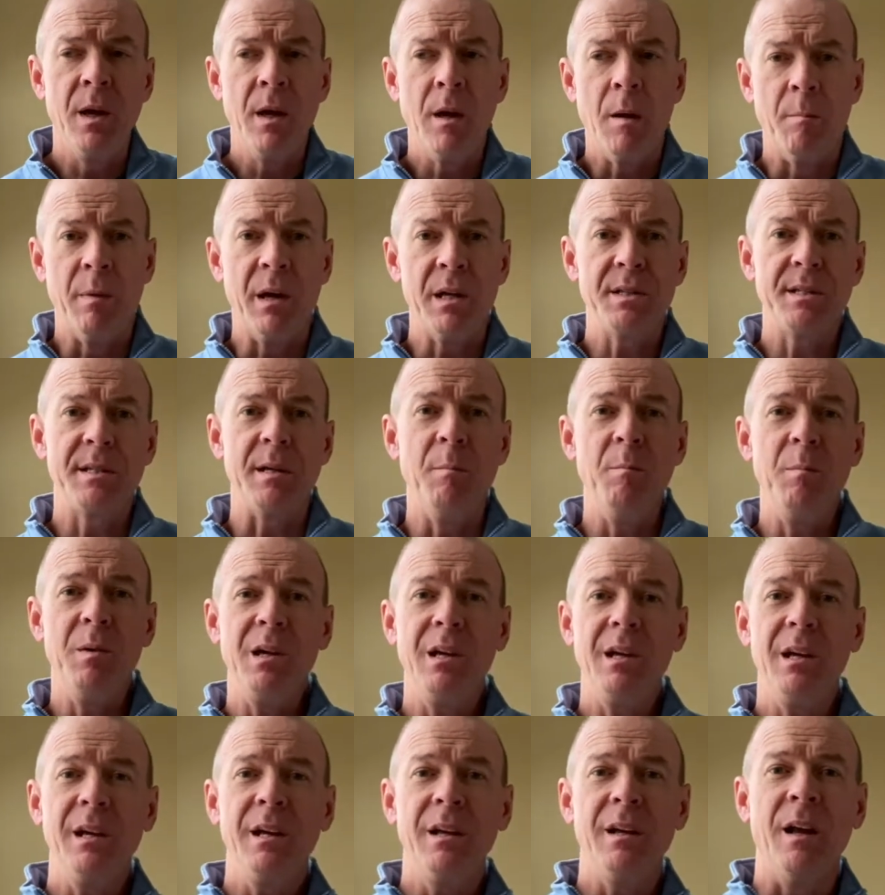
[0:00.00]
But to
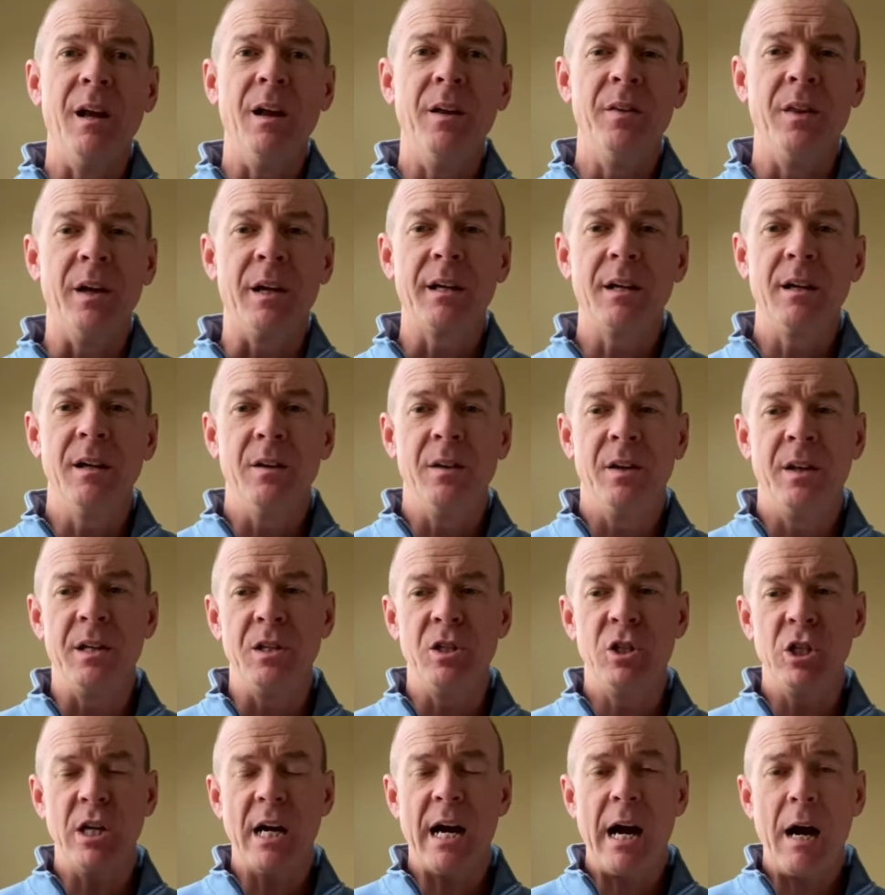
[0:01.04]
me, the
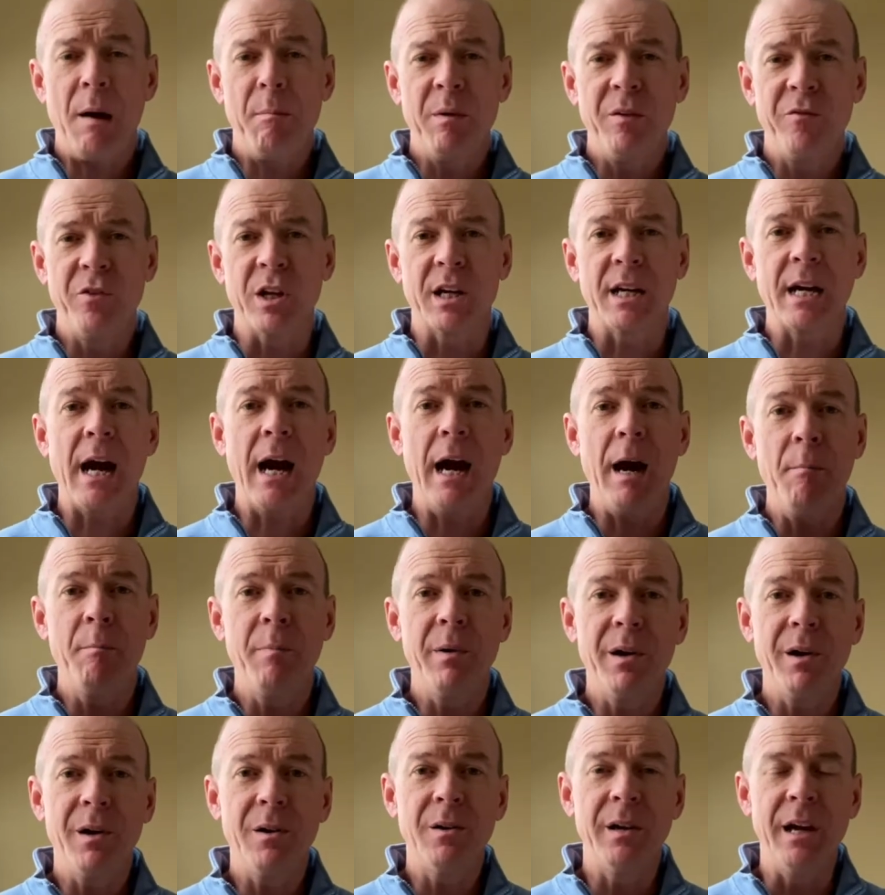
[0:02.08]
job of the
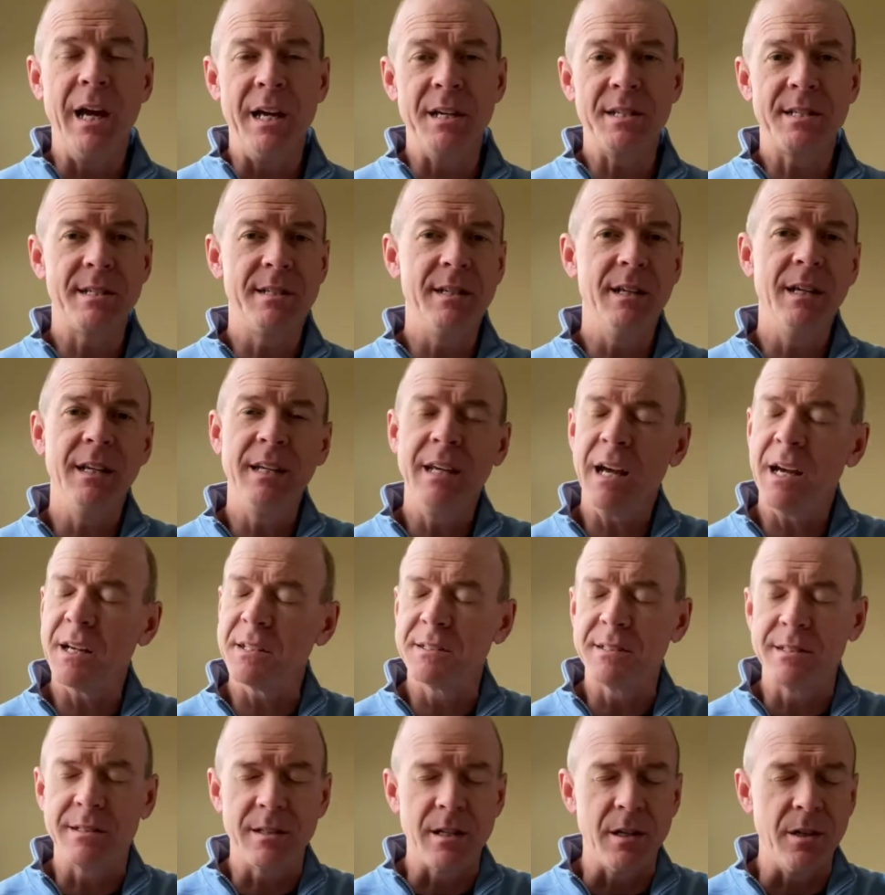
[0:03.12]
combo is,
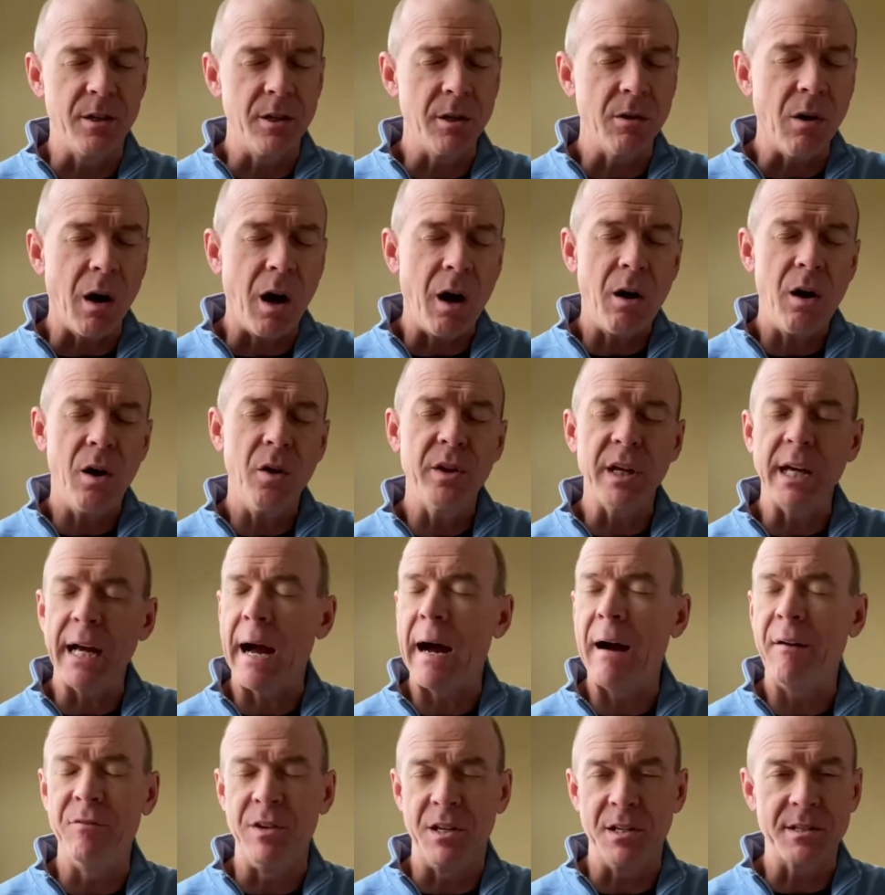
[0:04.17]
yes, to do all the
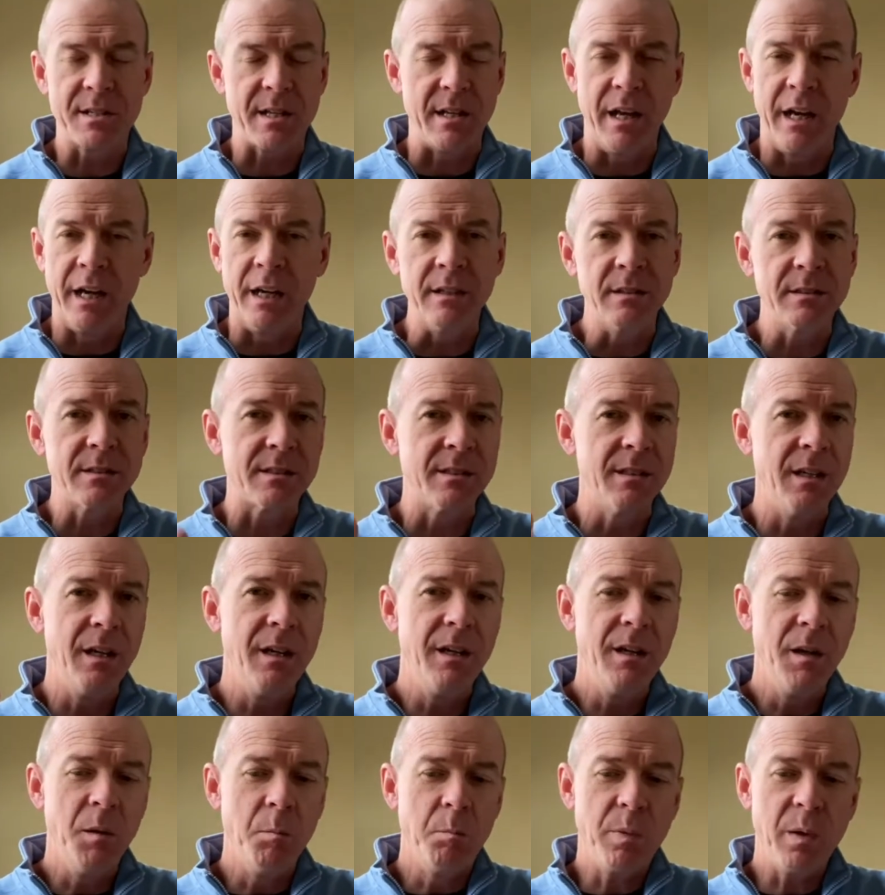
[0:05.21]
obvious things,
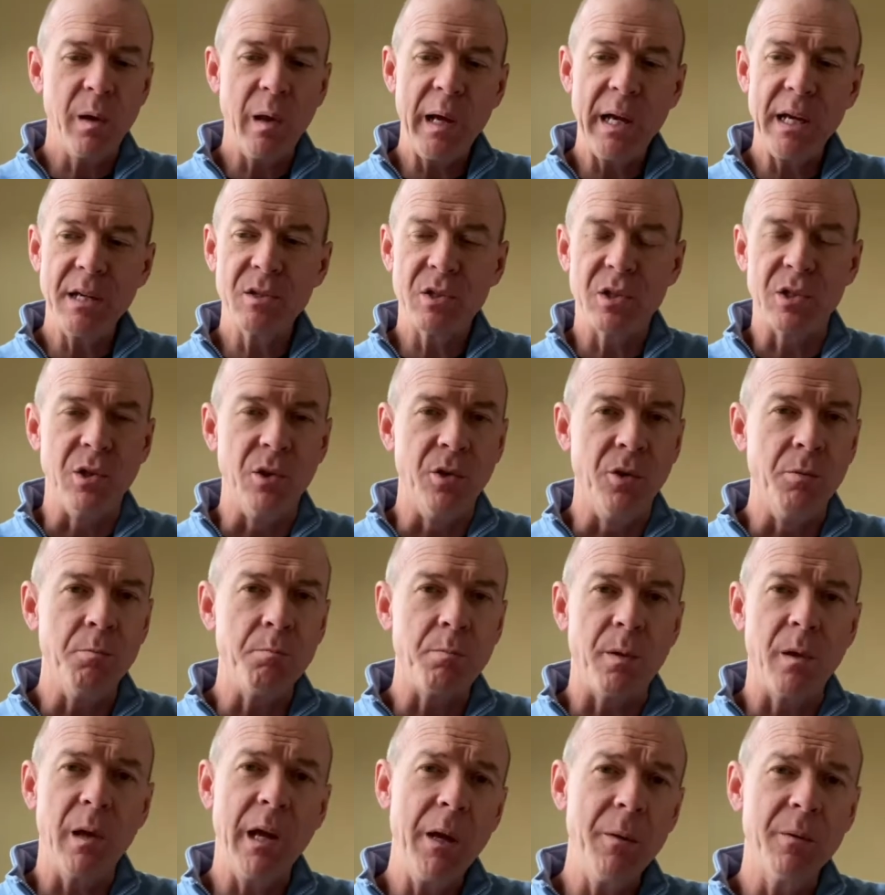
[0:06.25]
play in tune,
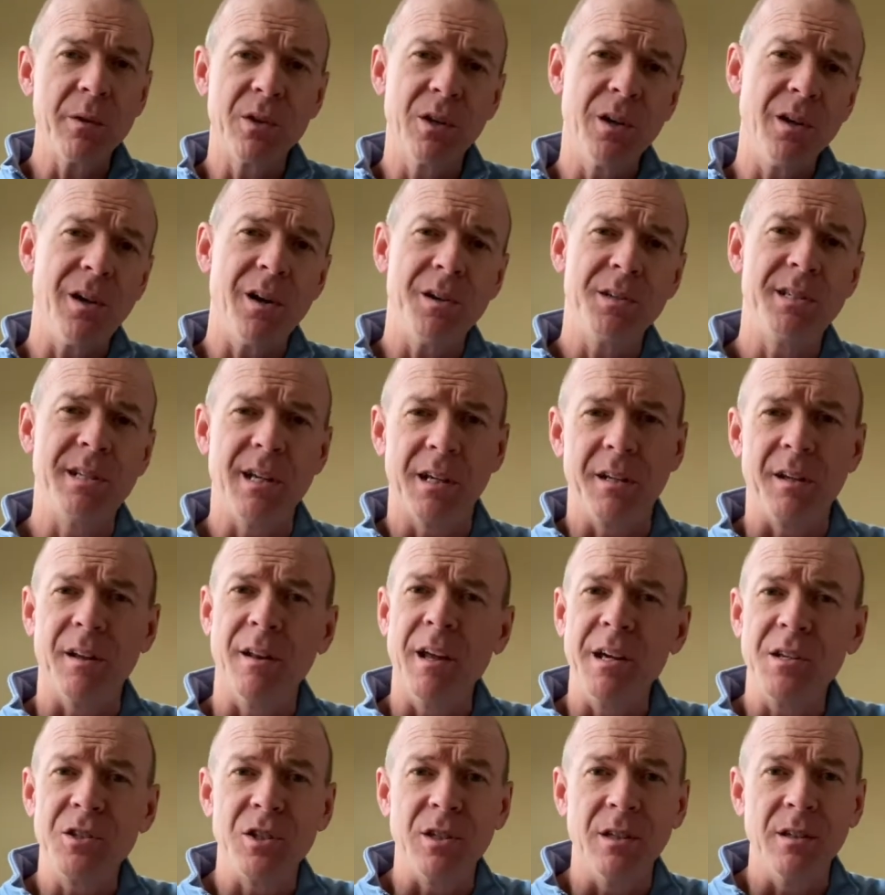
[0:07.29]
play with good
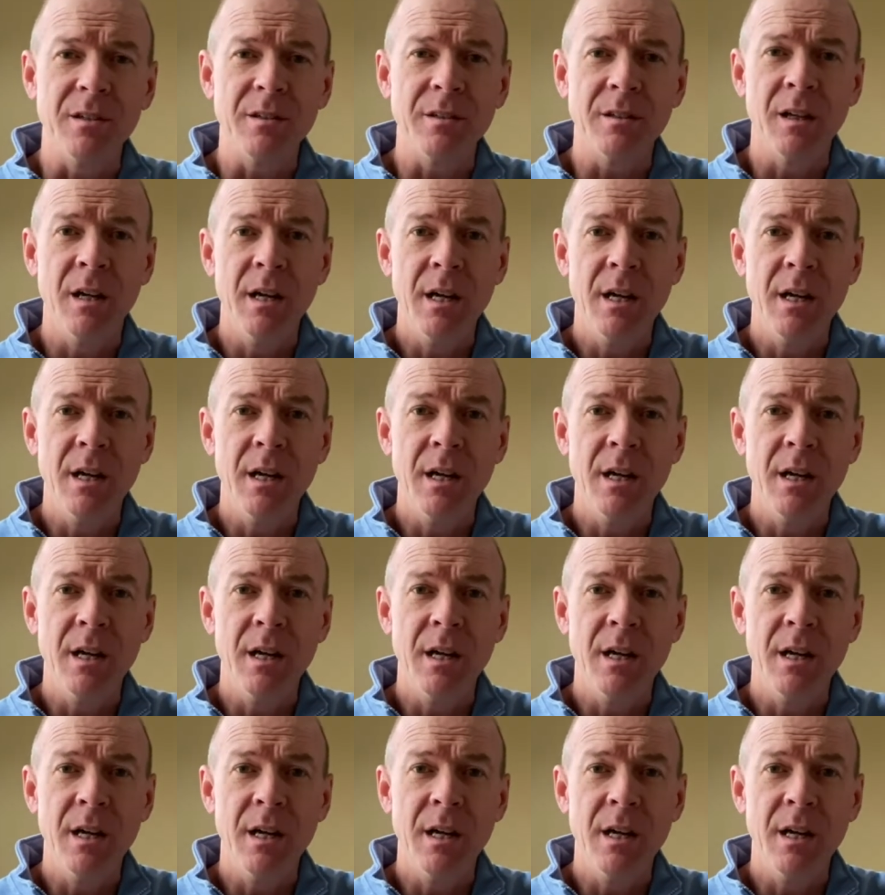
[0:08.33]
articulation,